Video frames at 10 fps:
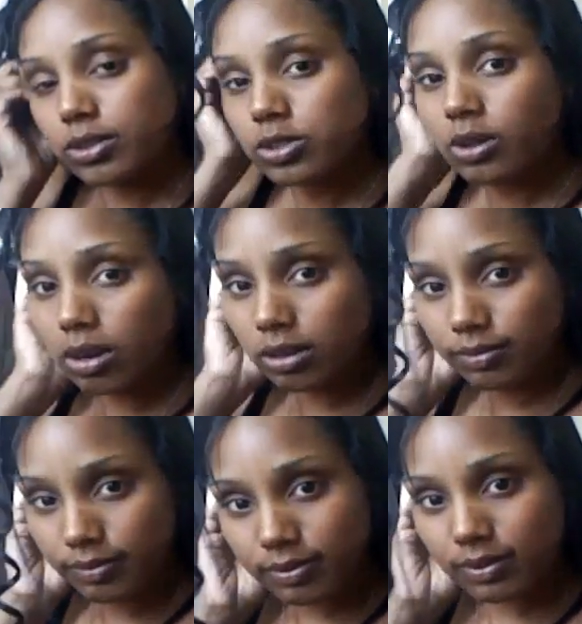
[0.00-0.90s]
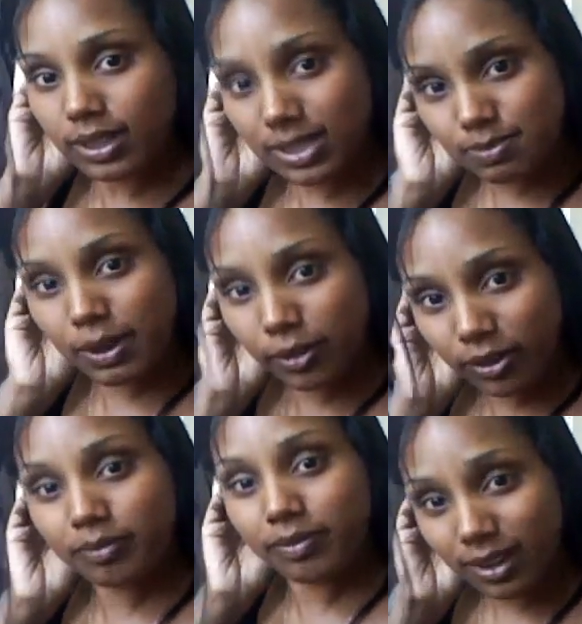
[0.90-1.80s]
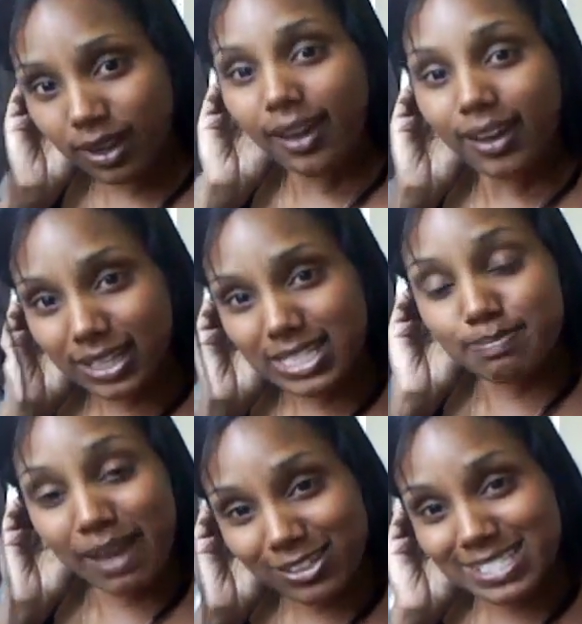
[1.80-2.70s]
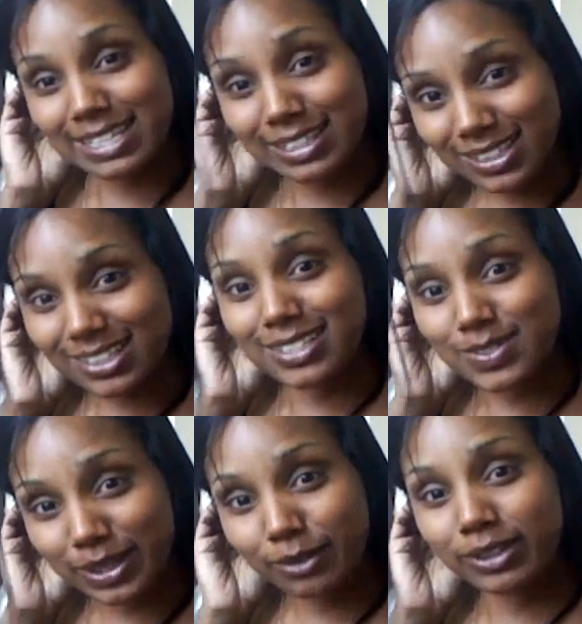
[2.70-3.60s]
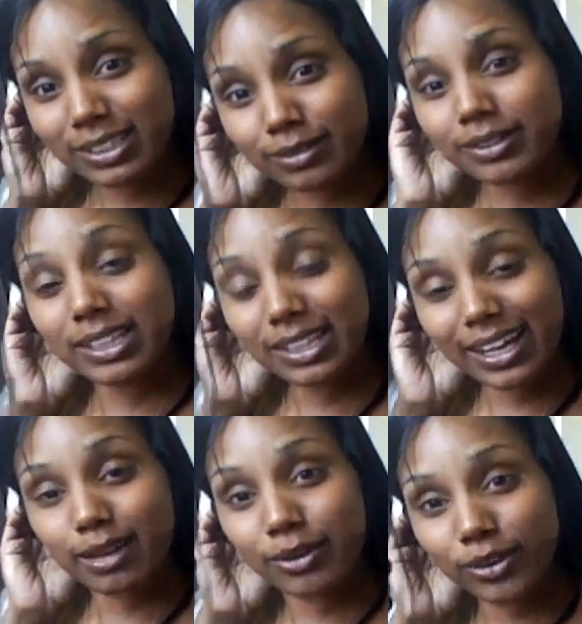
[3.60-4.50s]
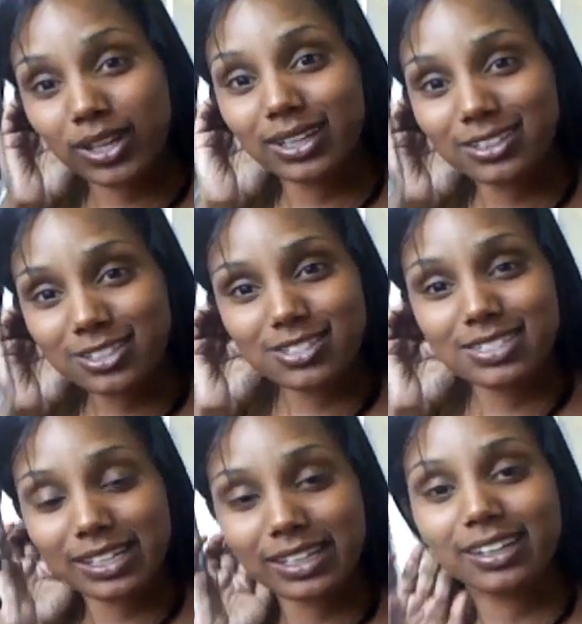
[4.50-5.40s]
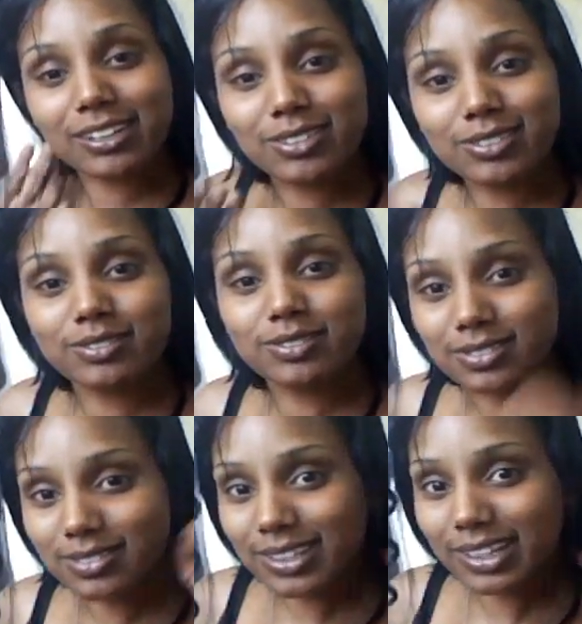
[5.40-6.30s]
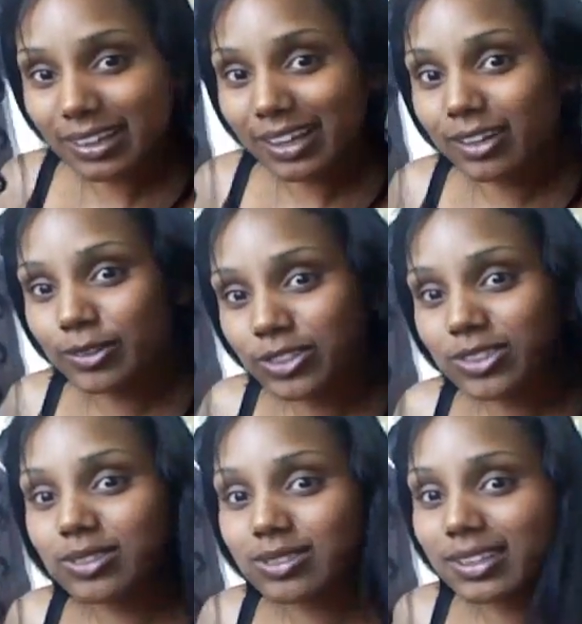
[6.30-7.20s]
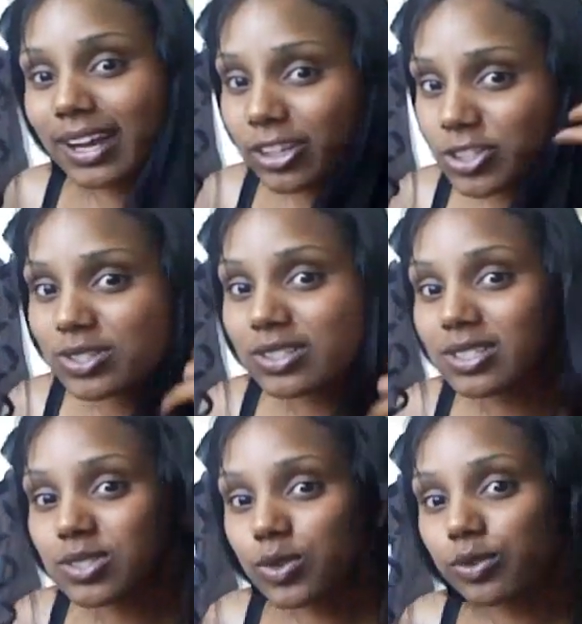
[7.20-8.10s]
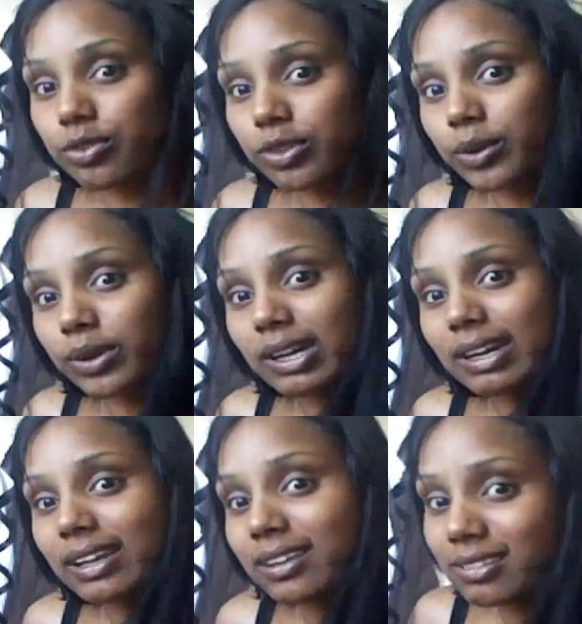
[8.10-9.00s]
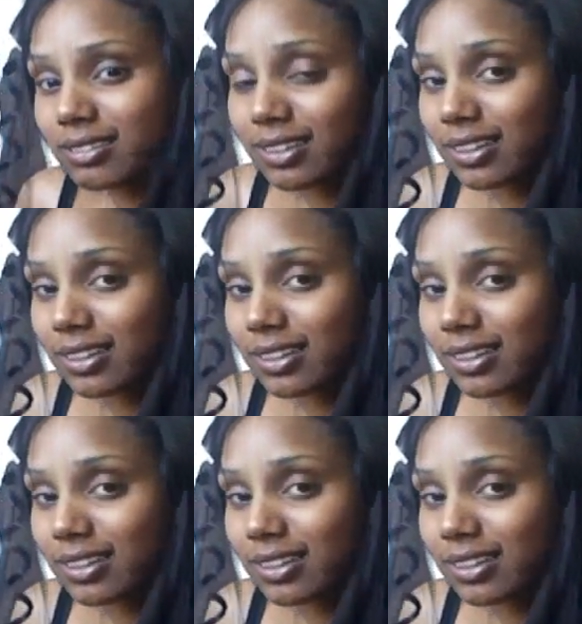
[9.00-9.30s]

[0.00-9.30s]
what you call a spiral. And it's bouncy. That's what I really, really like about it. Just like I like with the natural, it's so flowy and